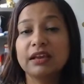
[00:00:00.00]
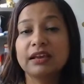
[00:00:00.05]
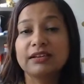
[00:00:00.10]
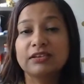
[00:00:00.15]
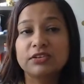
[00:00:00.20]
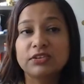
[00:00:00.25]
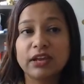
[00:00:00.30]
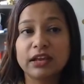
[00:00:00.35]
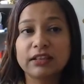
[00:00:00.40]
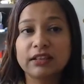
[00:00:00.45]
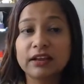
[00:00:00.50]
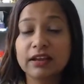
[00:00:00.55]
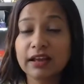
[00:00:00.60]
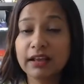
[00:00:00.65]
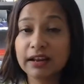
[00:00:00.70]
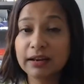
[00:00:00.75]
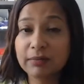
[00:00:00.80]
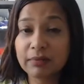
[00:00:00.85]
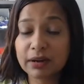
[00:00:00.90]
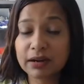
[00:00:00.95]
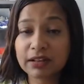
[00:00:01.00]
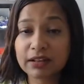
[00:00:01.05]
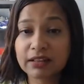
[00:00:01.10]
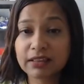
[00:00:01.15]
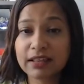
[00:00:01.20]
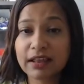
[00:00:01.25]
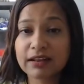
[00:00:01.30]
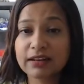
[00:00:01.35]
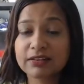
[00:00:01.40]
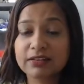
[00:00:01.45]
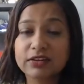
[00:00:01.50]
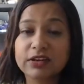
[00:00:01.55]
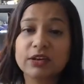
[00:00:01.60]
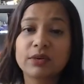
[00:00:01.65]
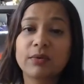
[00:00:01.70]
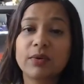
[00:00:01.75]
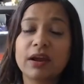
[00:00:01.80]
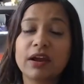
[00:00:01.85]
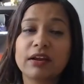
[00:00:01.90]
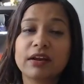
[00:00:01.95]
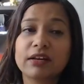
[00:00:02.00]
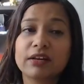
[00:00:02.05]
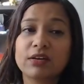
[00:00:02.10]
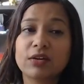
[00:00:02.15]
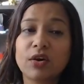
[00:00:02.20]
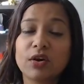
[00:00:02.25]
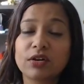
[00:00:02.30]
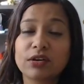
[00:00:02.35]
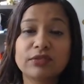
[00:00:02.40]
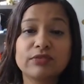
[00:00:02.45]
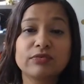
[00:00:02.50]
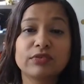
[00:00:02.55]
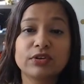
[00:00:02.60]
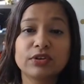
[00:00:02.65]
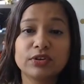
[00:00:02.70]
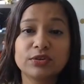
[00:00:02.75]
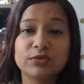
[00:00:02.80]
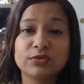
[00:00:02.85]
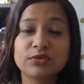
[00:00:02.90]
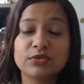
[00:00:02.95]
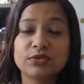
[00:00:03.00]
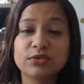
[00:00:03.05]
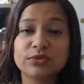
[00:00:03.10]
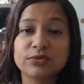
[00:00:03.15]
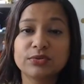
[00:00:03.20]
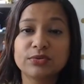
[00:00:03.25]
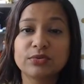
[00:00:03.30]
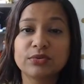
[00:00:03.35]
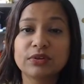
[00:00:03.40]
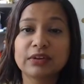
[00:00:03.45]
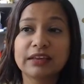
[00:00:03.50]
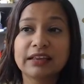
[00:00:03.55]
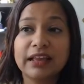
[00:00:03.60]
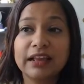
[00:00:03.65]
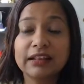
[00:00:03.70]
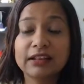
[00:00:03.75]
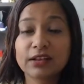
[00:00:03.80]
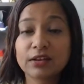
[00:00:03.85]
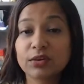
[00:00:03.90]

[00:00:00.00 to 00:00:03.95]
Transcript: check the correct button that is required in order for you to get the